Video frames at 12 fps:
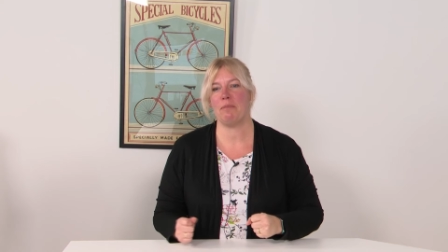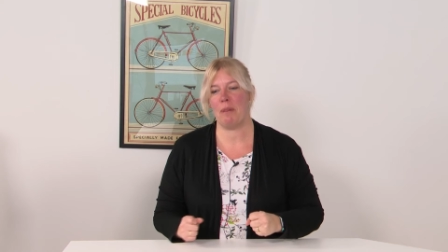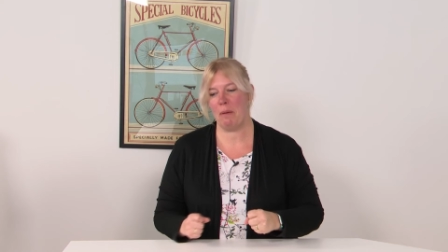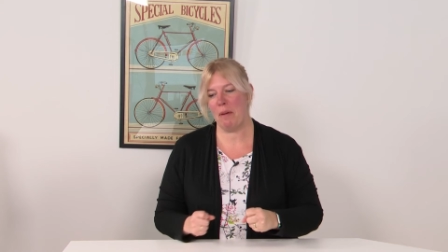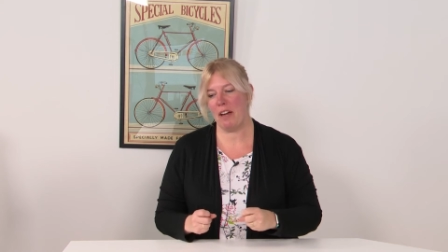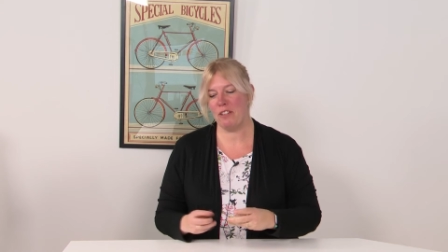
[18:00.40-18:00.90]

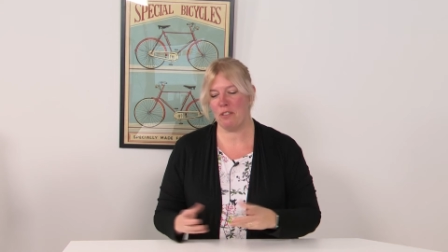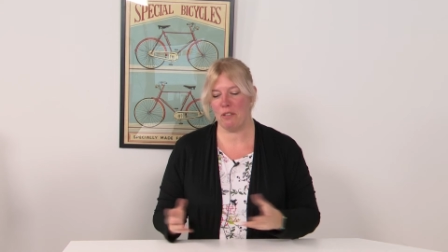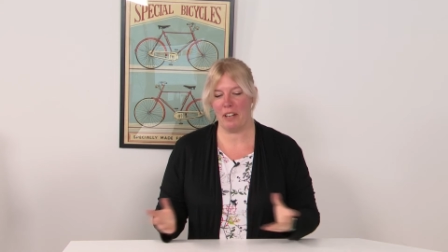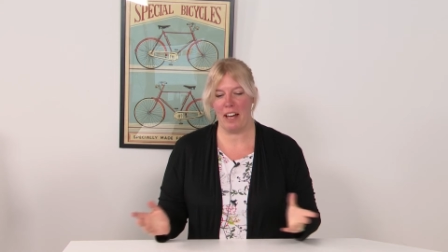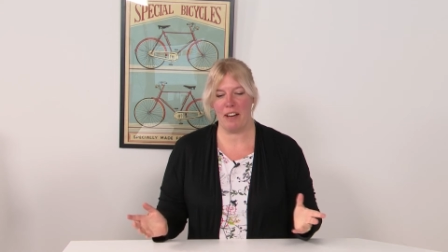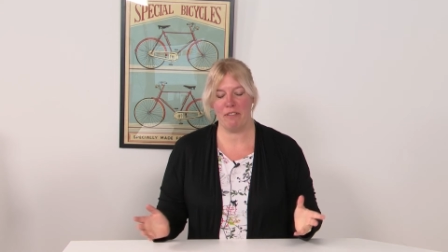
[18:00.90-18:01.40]
Maybe I
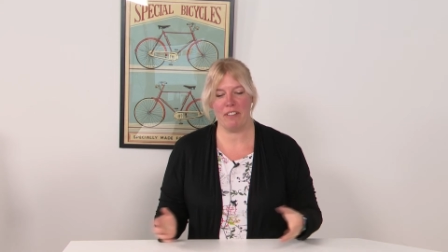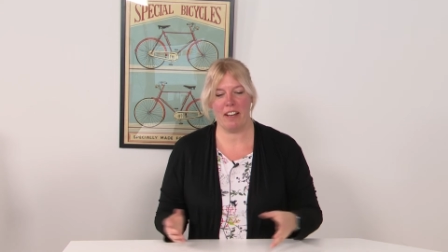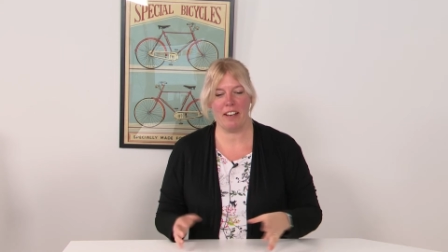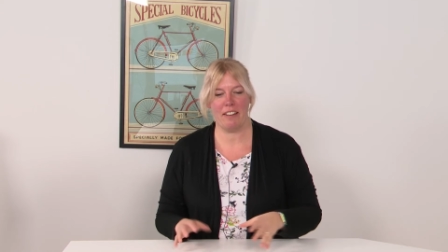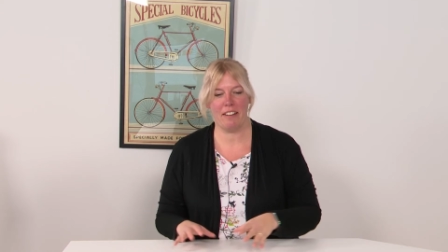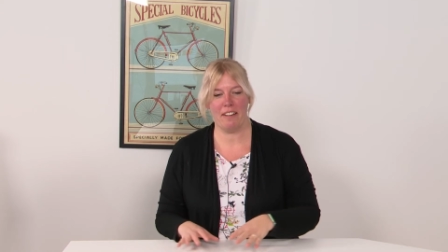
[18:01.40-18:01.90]
should have
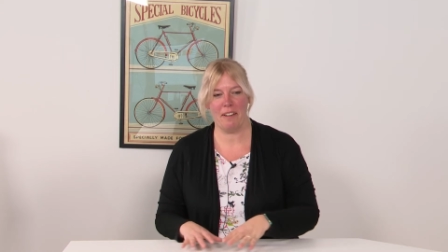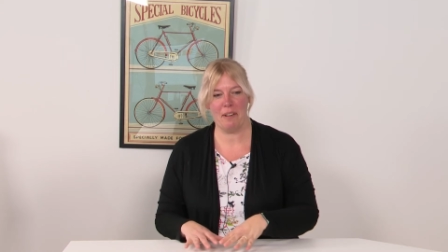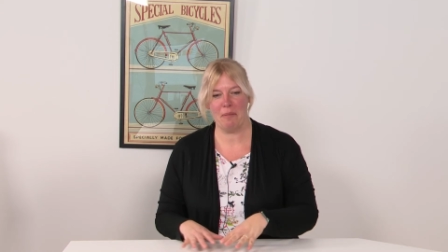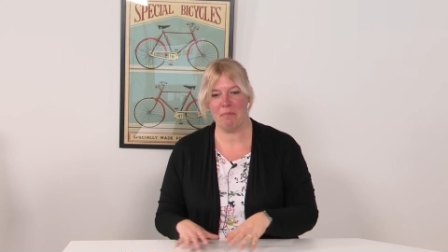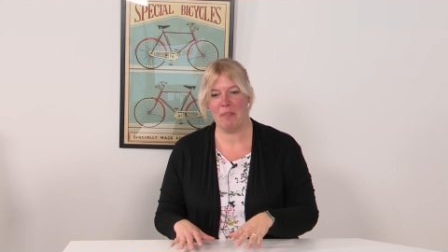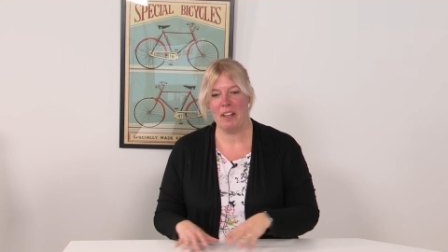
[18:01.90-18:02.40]
like
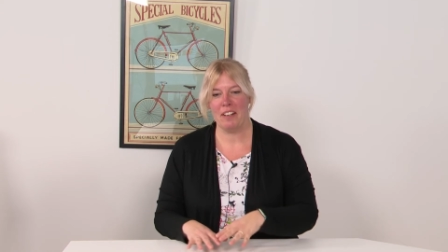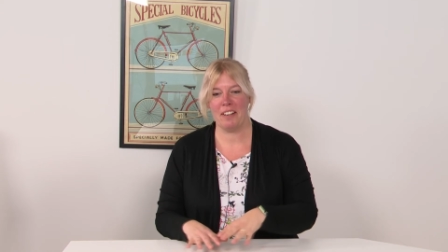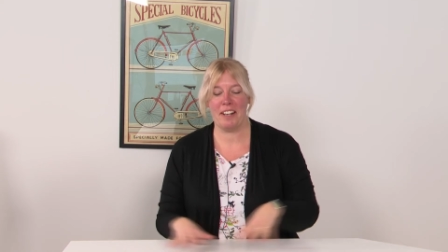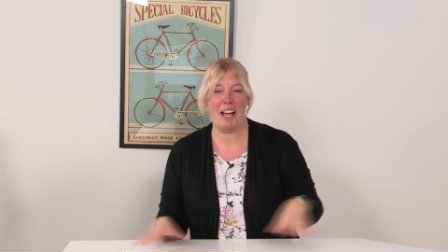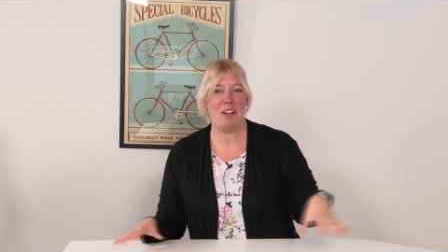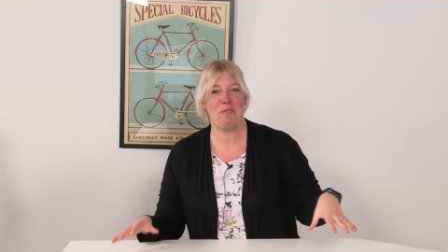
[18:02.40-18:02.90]

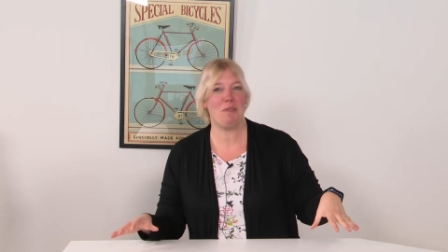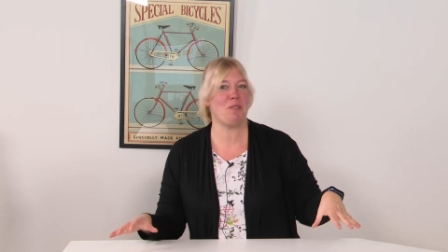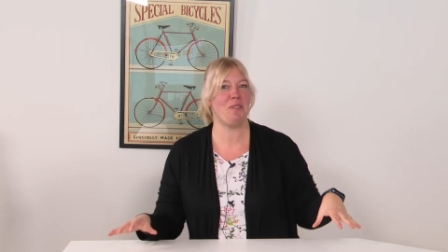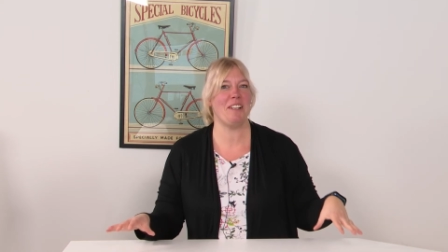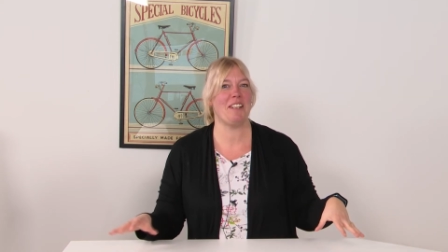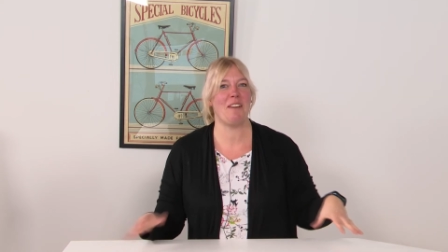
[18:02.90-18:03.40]
canals
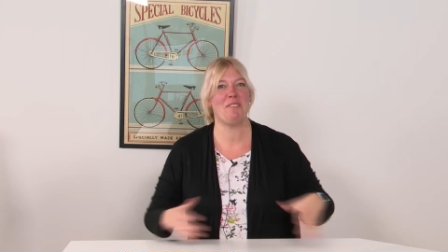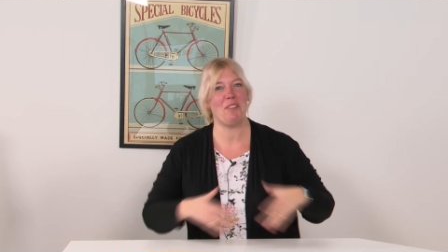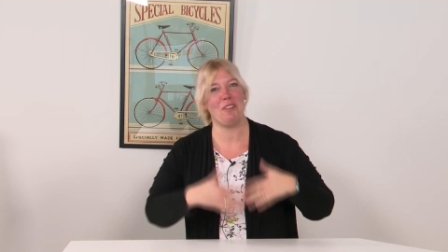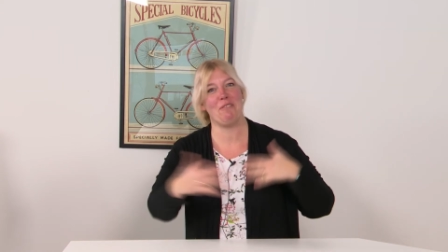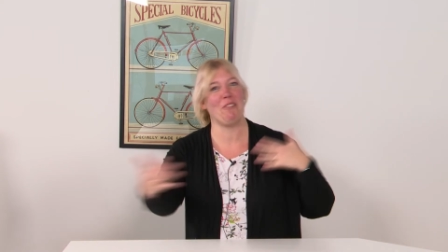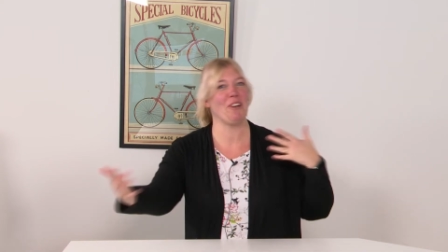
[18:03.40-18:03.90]
between them
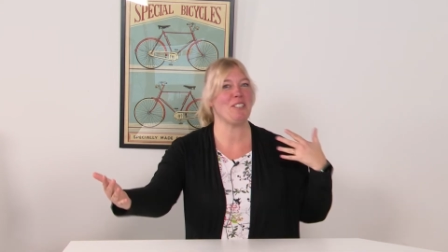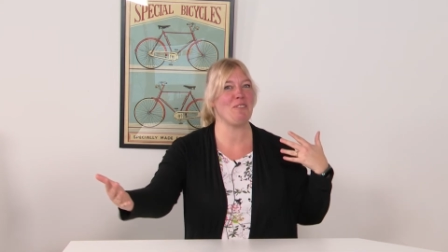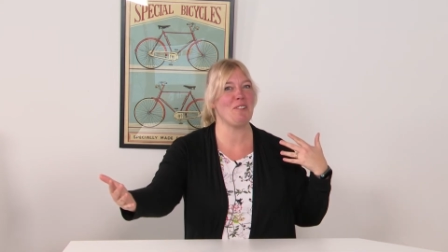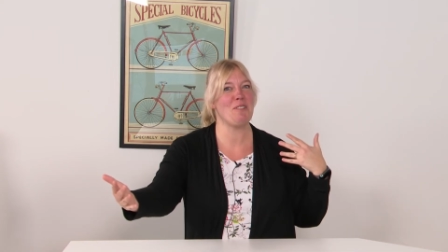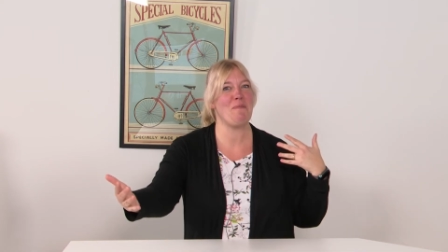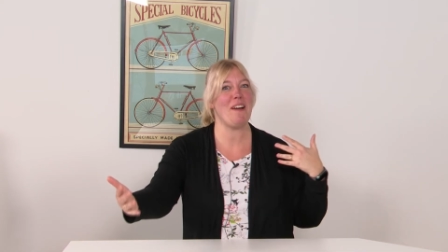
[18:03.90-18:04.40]
so the forest
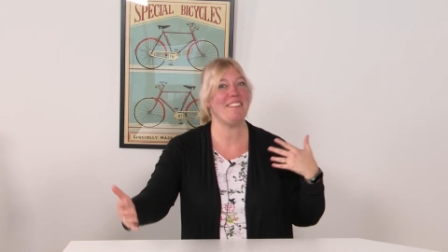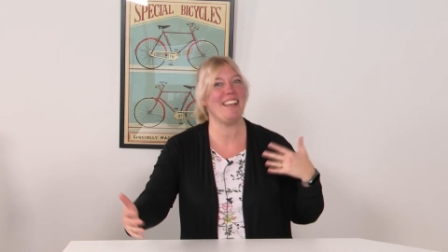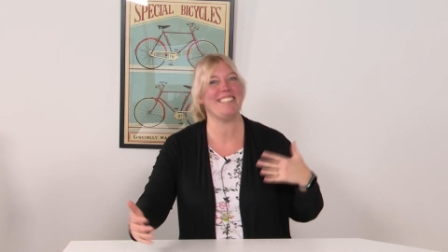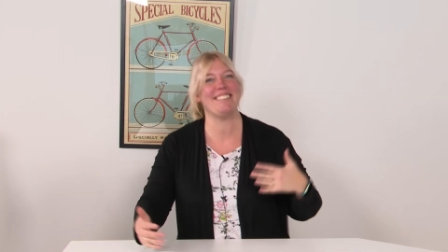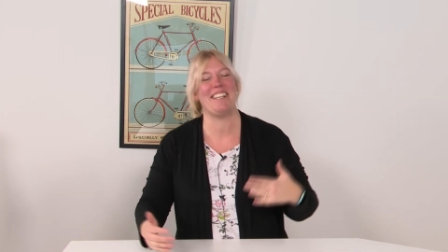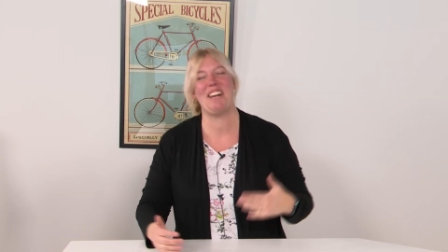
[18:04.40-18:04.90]
won't spread
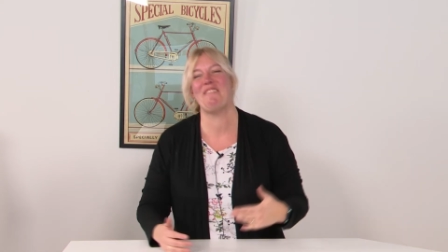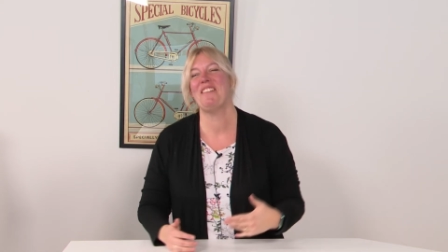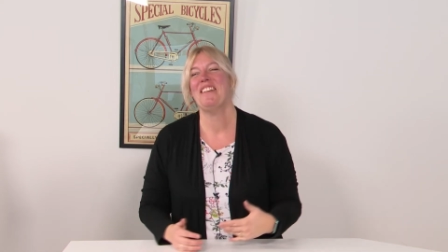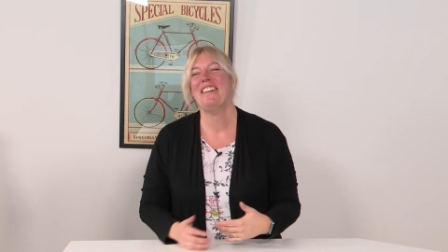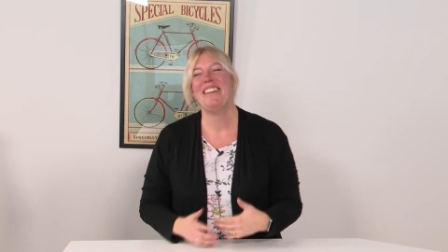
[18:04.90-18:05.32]
next time.